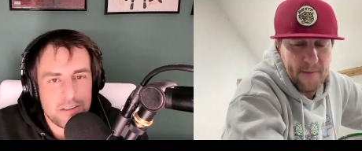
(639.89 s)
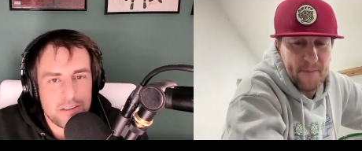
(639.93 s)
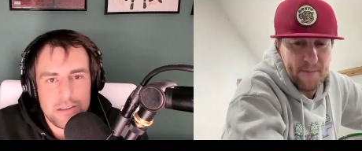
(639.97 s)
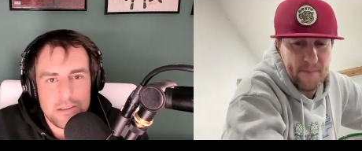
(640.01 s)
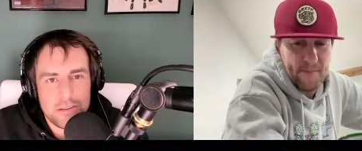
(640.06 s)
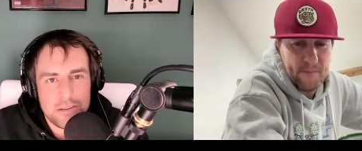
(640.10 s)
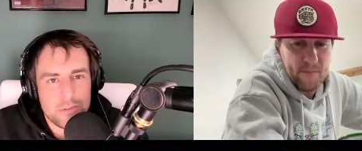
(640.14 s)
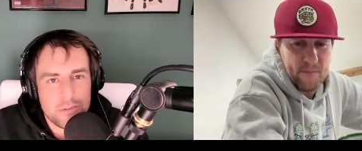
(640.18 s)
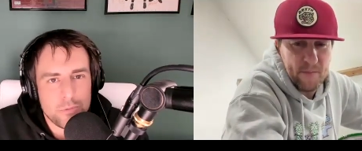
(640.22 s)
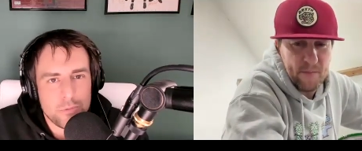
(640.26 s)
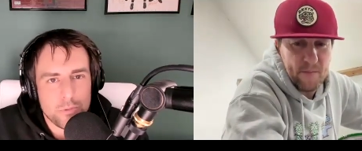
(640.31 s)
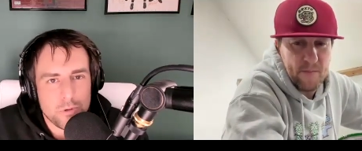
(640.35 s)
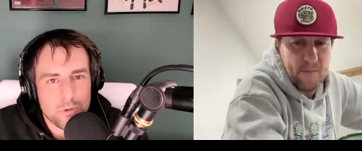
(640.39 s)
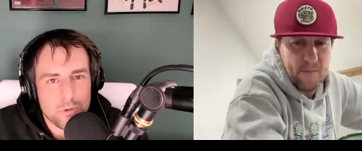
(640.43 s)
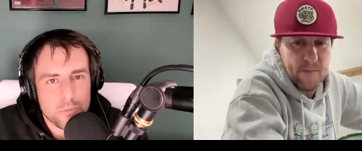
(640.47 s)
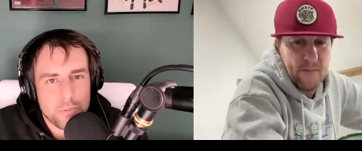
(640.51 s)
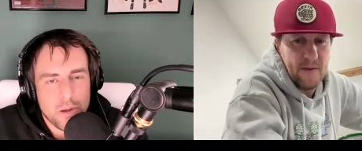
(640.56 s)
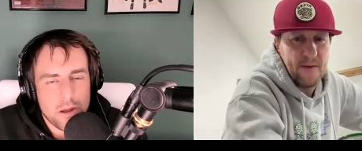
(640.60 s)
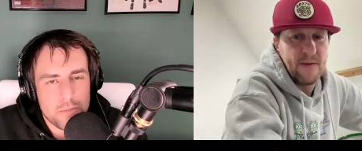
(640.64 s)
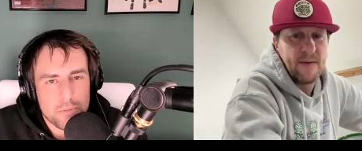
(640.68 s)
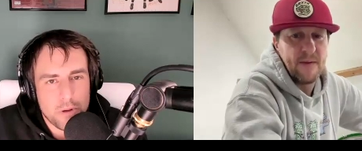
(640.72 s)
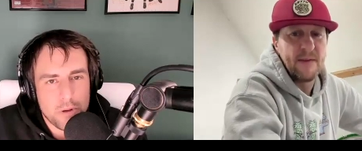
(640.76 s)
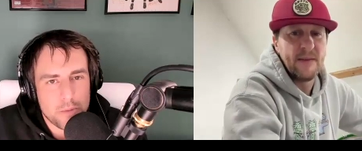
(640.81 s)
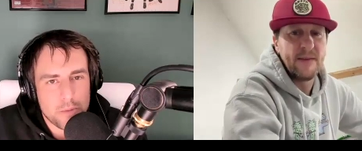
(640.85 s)
Speaker 1: you were
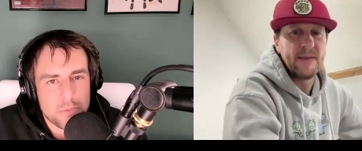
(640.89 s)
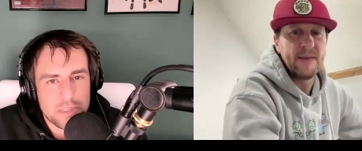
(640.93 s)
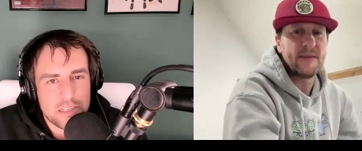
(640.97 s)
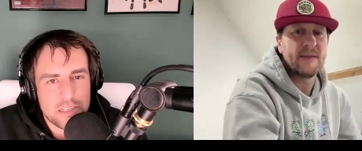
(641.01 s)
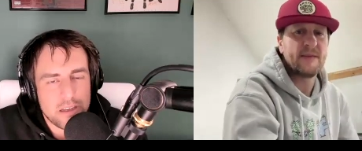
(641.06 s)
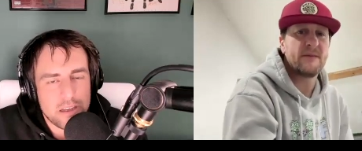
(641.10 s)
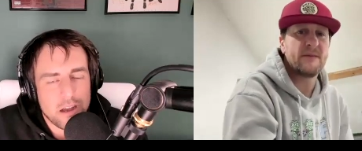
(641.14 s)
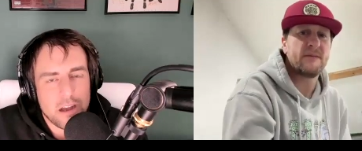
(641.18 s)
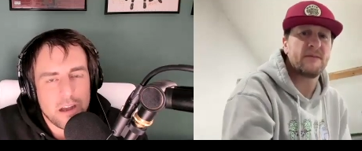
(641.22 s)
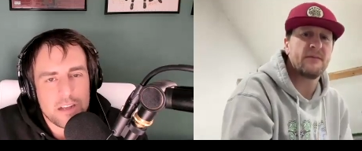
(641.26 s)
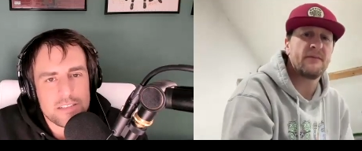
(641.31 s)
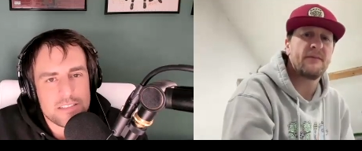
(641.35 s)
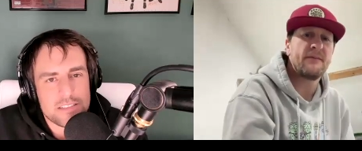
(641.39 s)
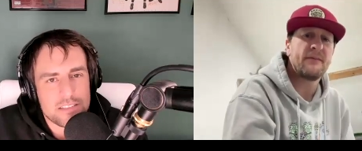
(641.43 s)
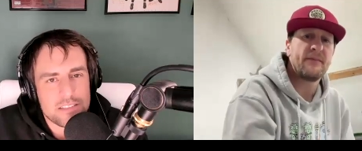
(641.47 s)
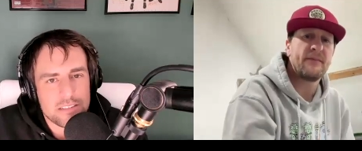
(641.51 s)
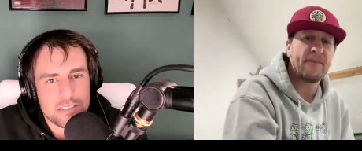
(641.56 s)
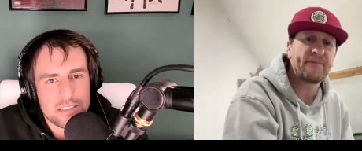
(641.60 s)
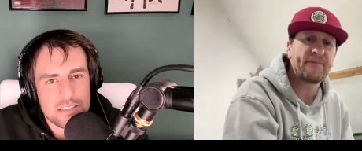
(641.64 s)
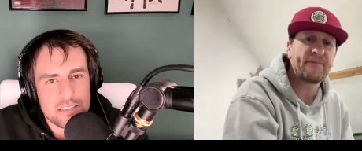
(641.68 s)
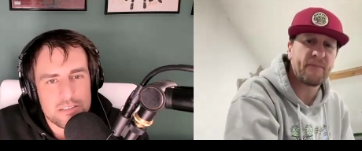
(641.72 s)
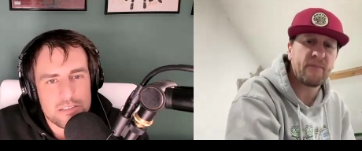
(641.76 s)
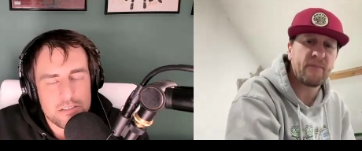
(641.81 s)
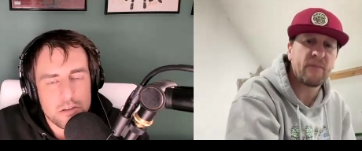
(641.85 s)
probably constantly
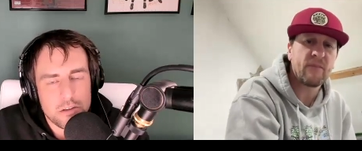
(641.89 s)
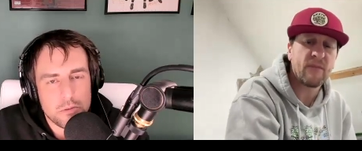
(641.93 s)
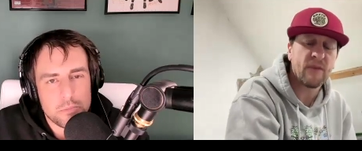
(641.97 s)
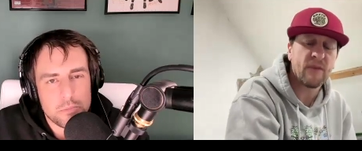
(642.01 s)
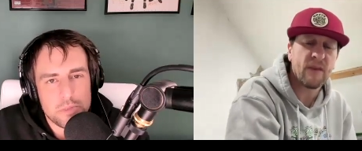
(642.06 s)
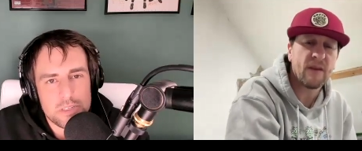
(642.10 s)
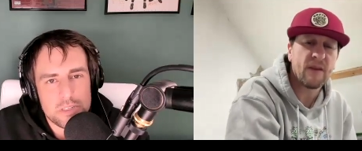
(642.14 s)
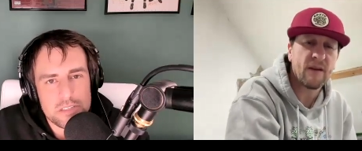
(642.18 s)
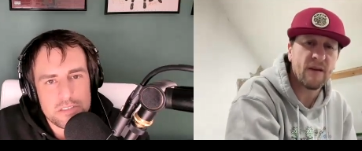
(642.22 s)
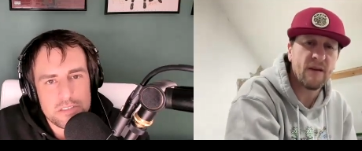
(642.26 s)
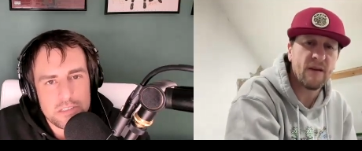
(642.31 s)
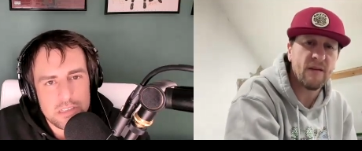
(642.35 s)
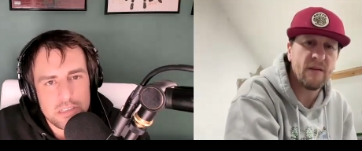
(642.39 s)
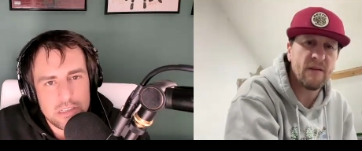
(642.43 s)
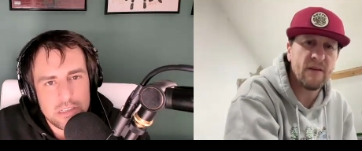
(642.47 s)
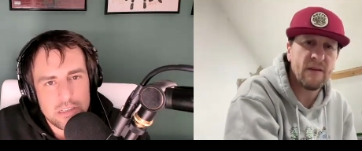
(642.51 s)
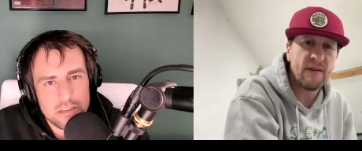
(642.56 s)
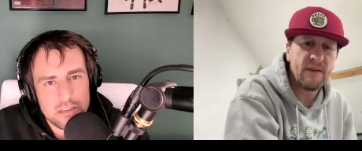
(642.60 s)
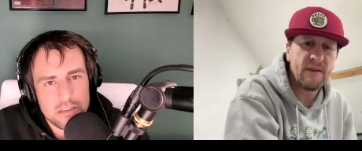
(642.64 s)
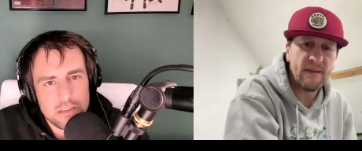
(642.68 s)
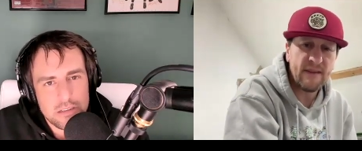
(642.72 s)
so busy.